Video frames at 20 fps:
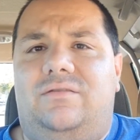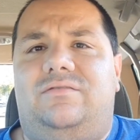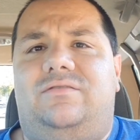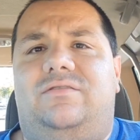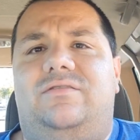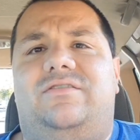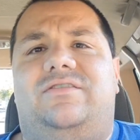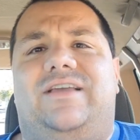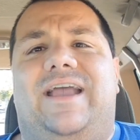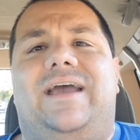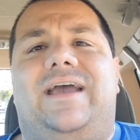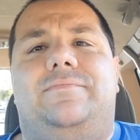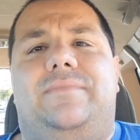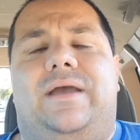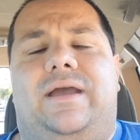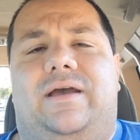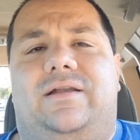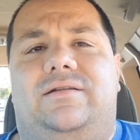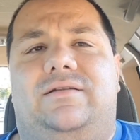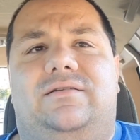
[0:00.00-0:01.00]

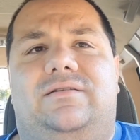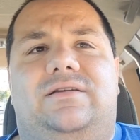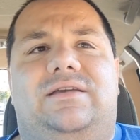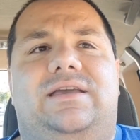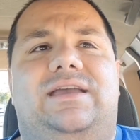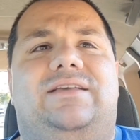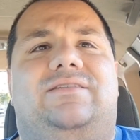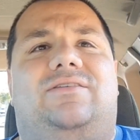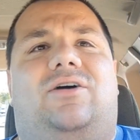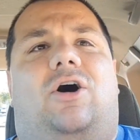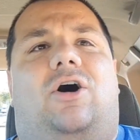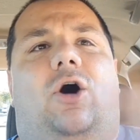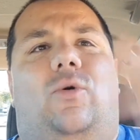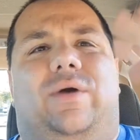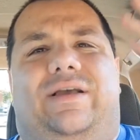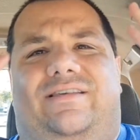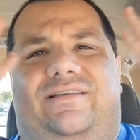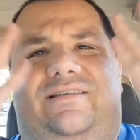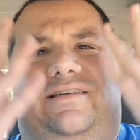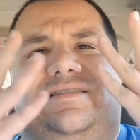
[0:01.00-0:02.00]
Sandman, he's
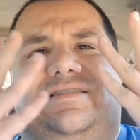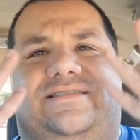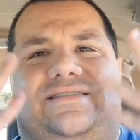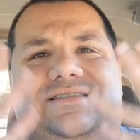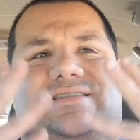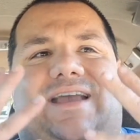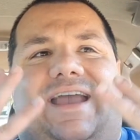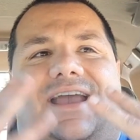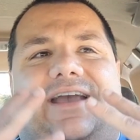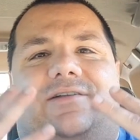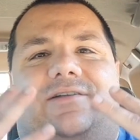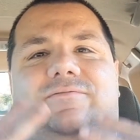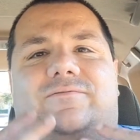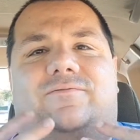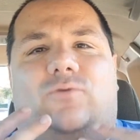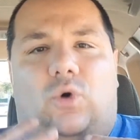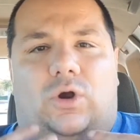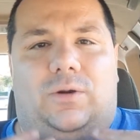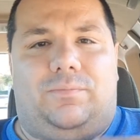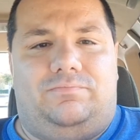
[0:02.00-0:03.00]
always in his sand
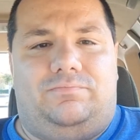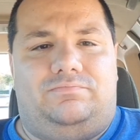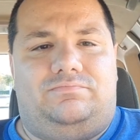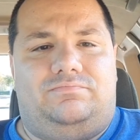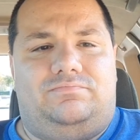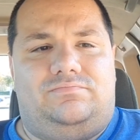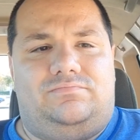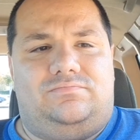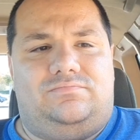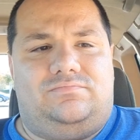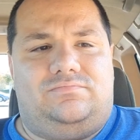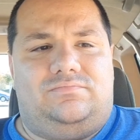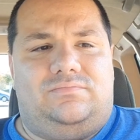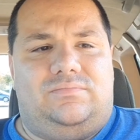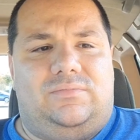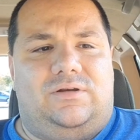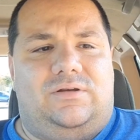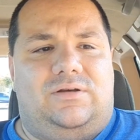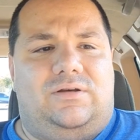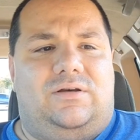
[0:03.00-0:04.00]
form.
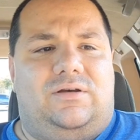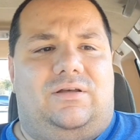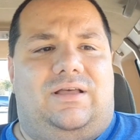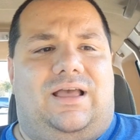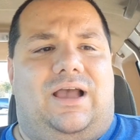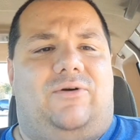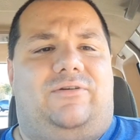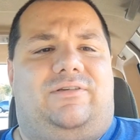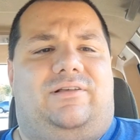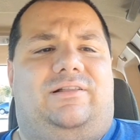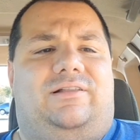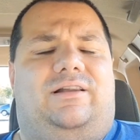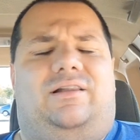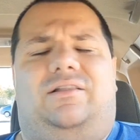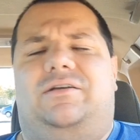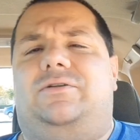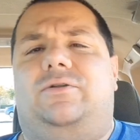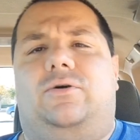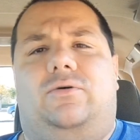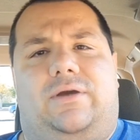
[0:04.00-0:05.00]
That was a little
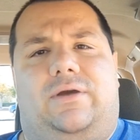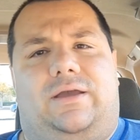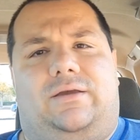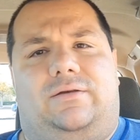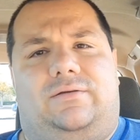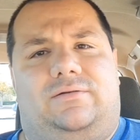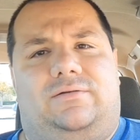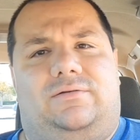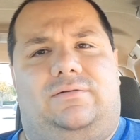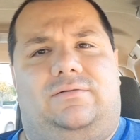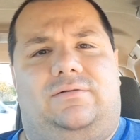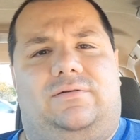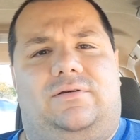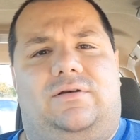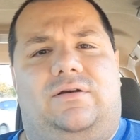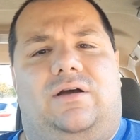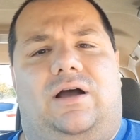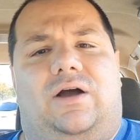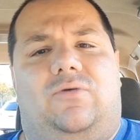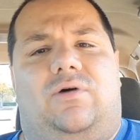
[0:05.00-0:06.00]
annoying.
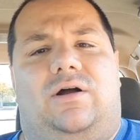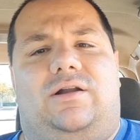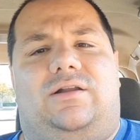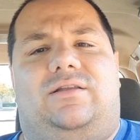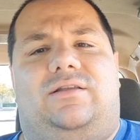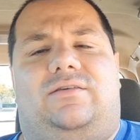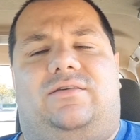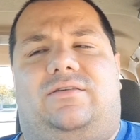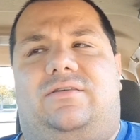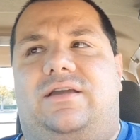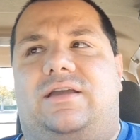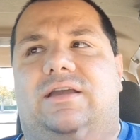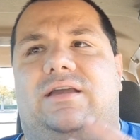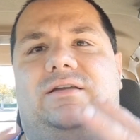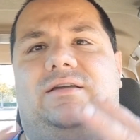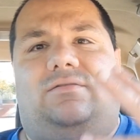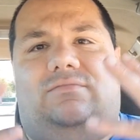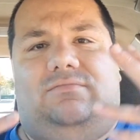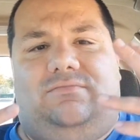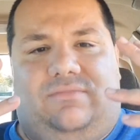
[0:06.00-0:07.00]
I wanted to
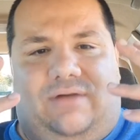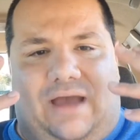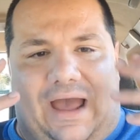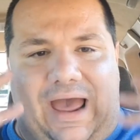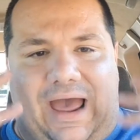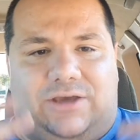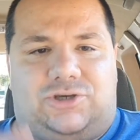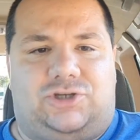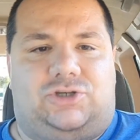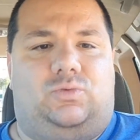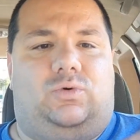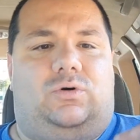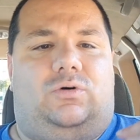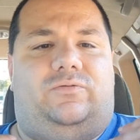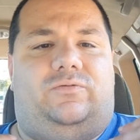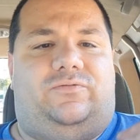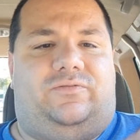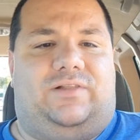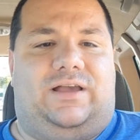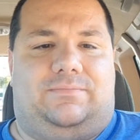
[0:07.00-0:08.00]
see actual
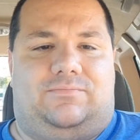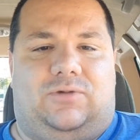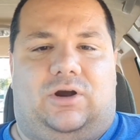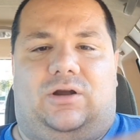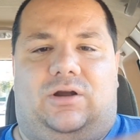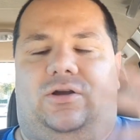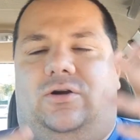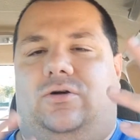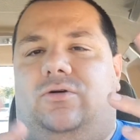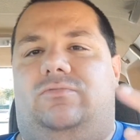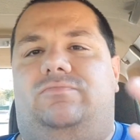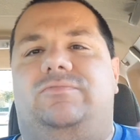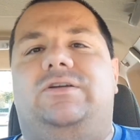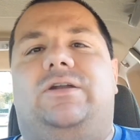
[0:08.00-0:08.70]
Flint Marko, you